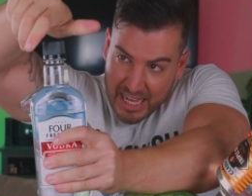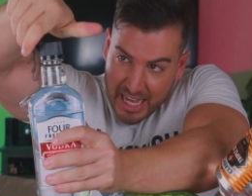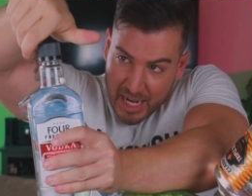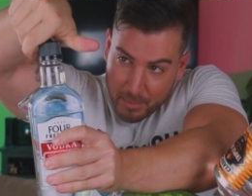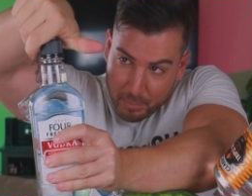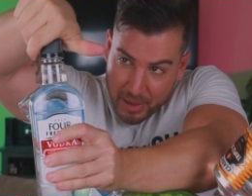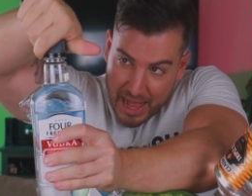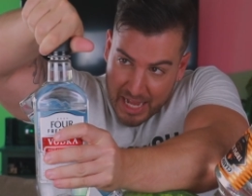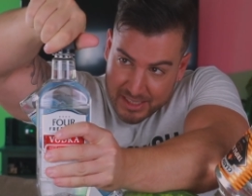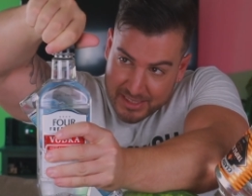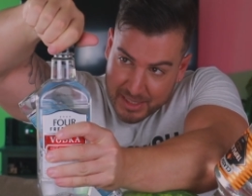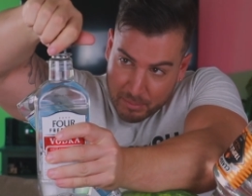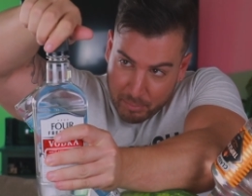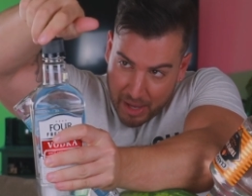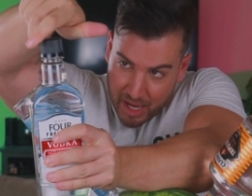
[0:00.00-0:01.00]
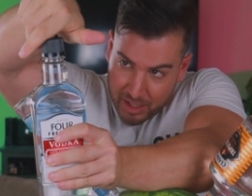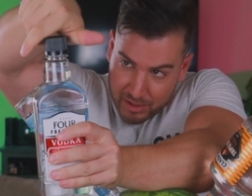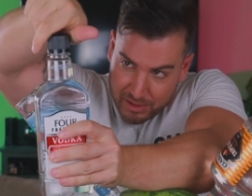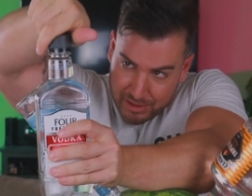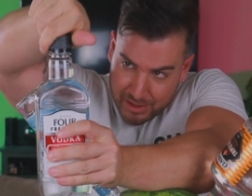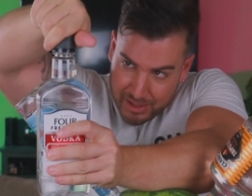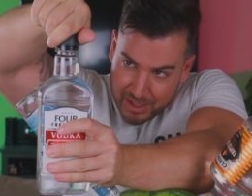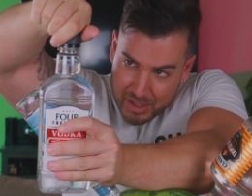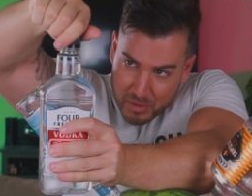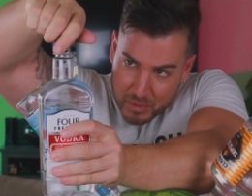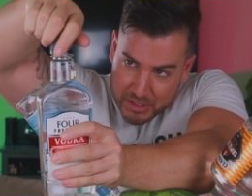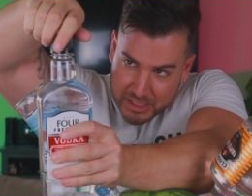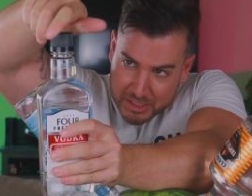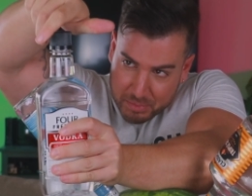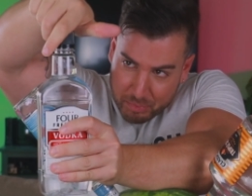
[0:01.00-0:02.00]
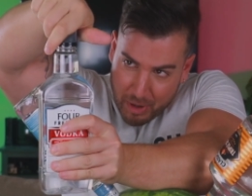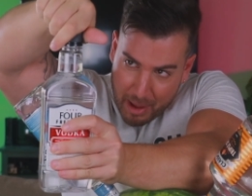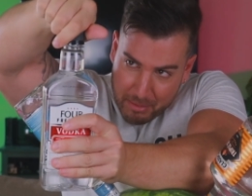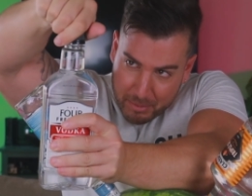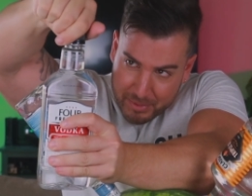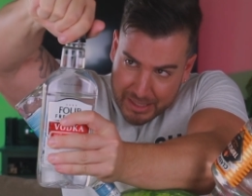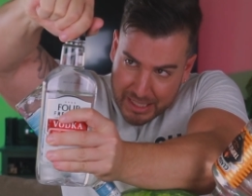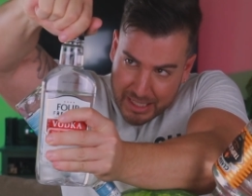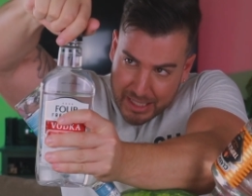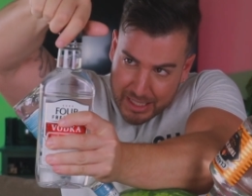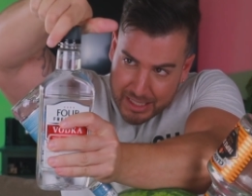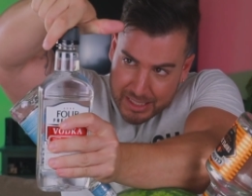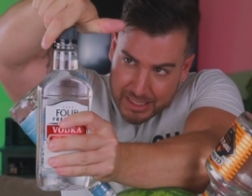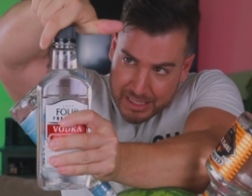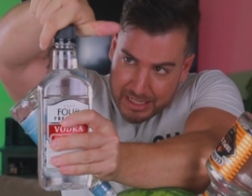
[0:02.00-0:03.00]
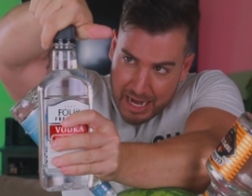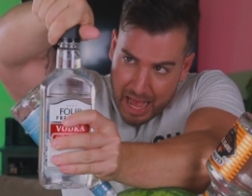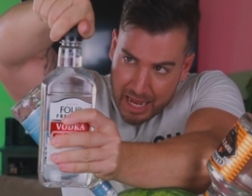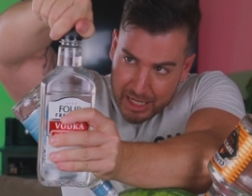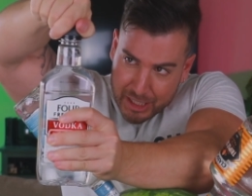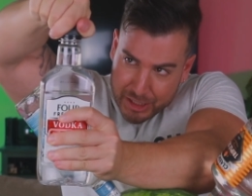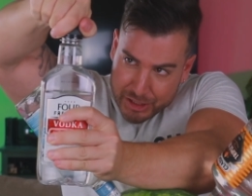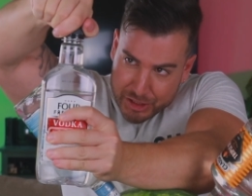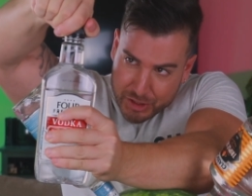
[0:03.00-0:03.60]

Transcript: I got a plastic bottle, which is probably not a good